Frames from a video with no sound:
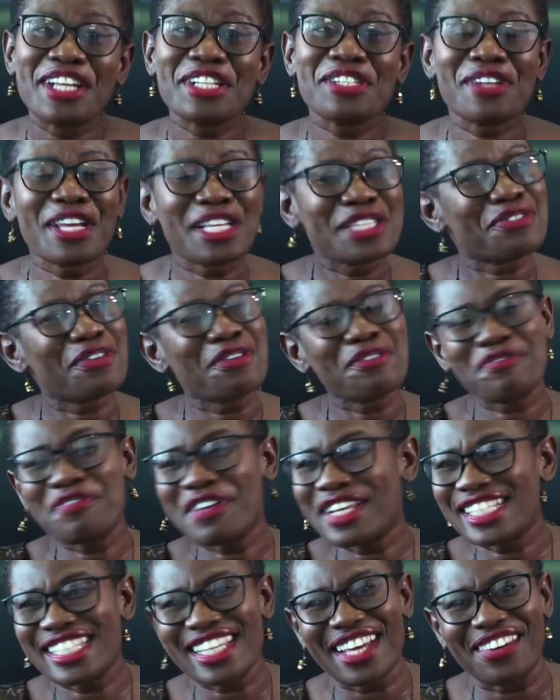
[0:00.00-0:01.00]
Transform
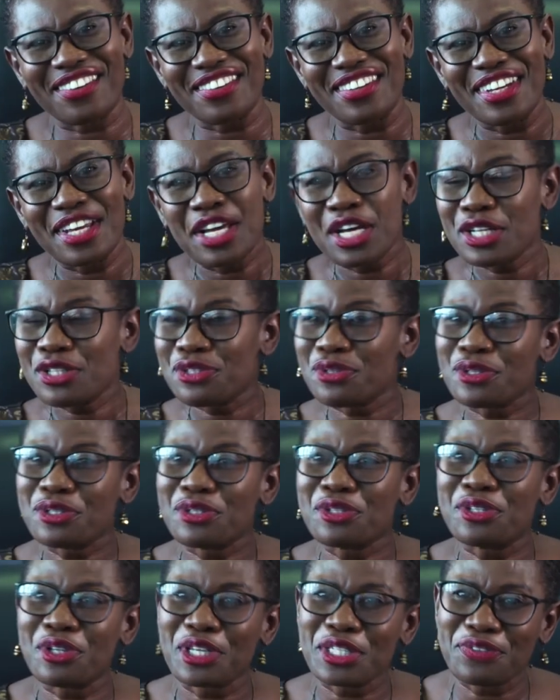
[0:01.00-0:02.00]
Freetown, not
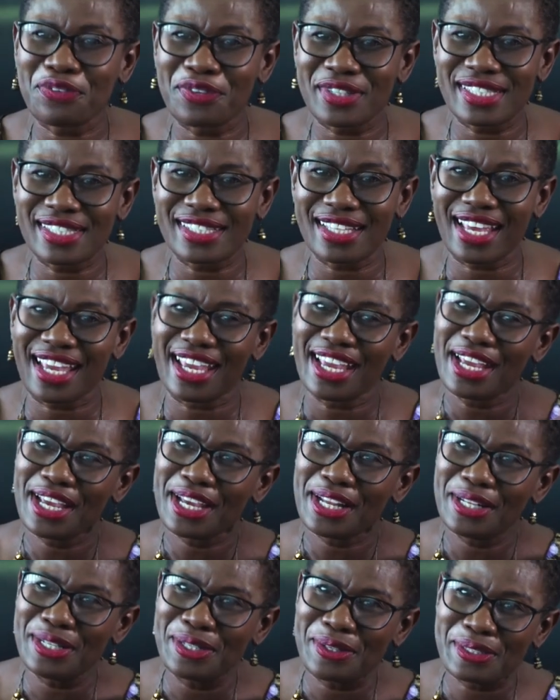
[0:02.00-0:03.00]
to just for say,
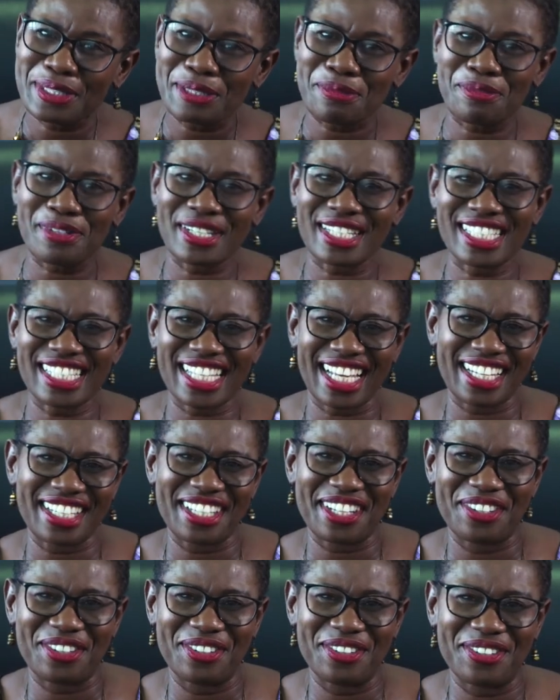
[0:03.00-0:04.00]
look the bridge
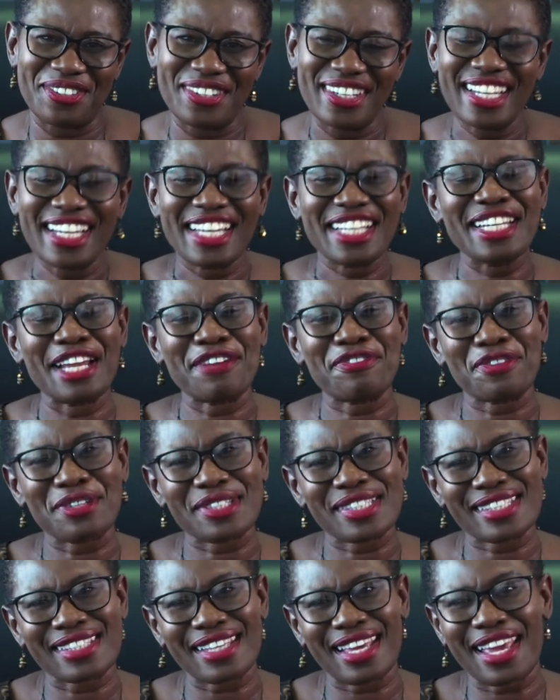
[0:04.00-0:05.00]
yonder, oh. Now for
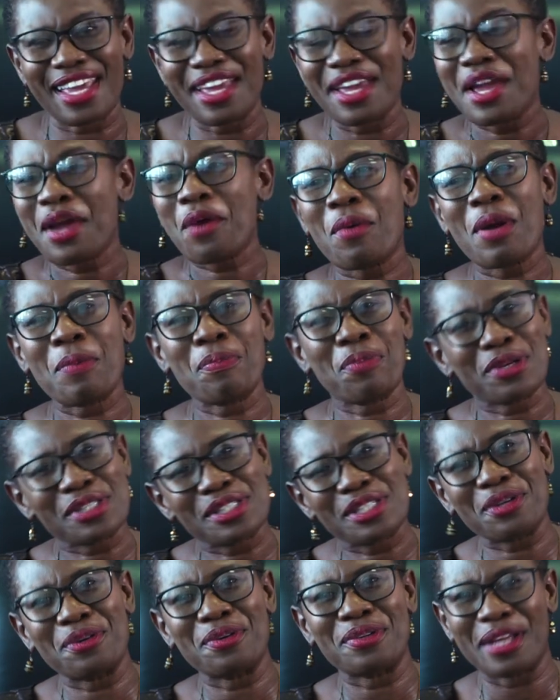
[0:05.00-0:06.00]
say, we
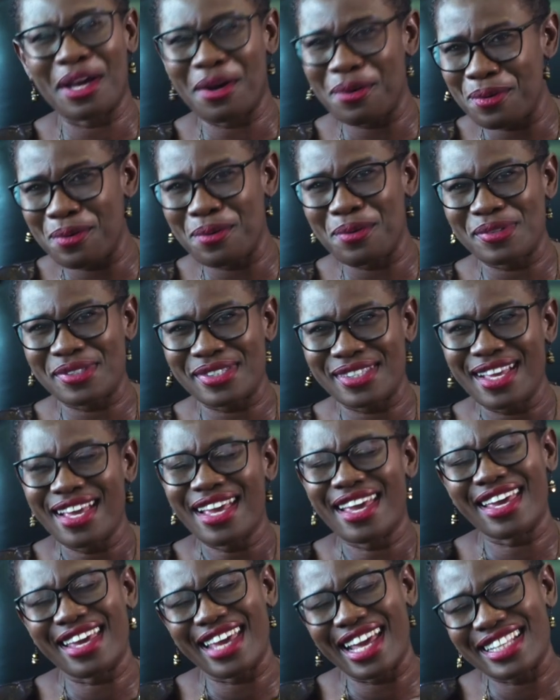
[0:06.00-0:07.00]
posting on our oars,
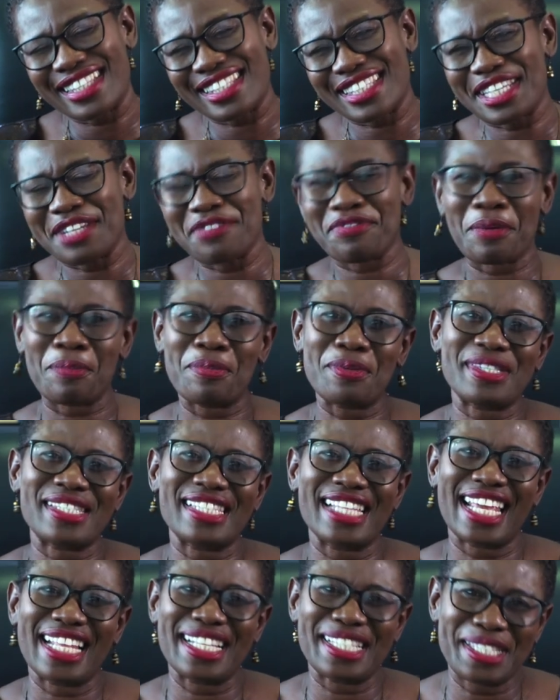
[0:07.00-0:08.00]
you get tin for puts
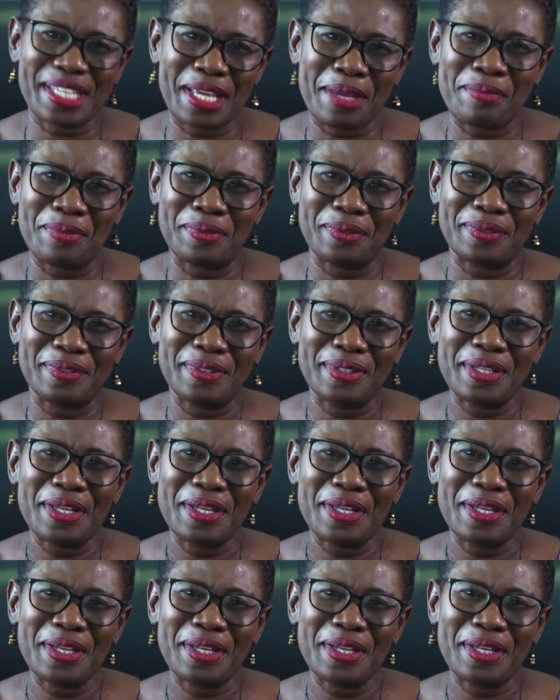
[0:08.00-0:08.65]
nine table.